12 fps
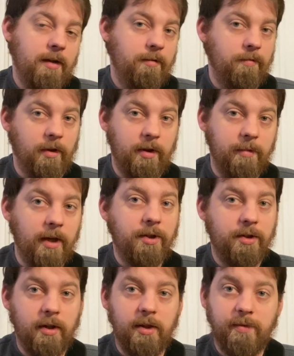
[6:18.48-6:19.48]
Really make
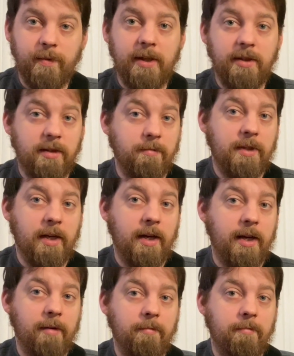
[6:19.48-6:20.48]
sure you spend some
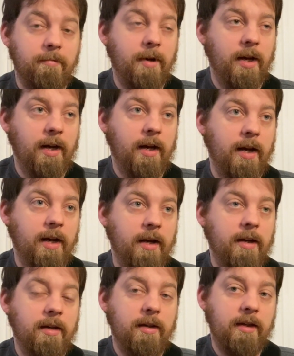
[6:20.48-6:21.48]
time
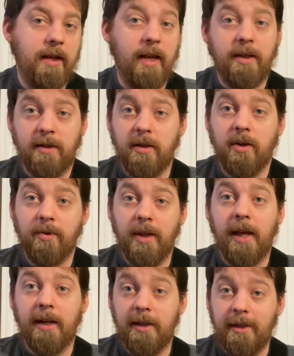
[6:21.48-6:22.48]
getting to know
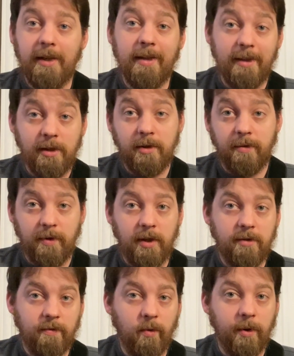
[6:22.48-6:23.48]
that in each of
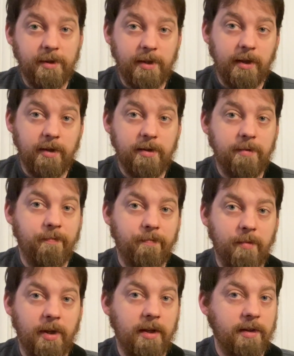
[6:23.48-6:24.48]
these voicings,
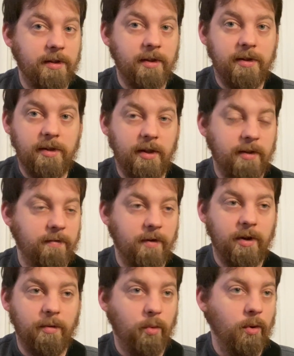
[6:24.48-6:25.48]
because it's
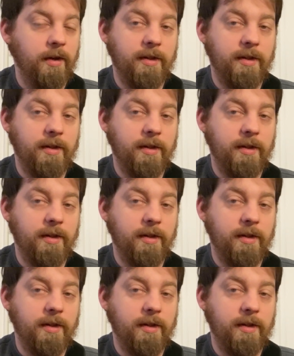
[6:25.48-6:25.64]
very important.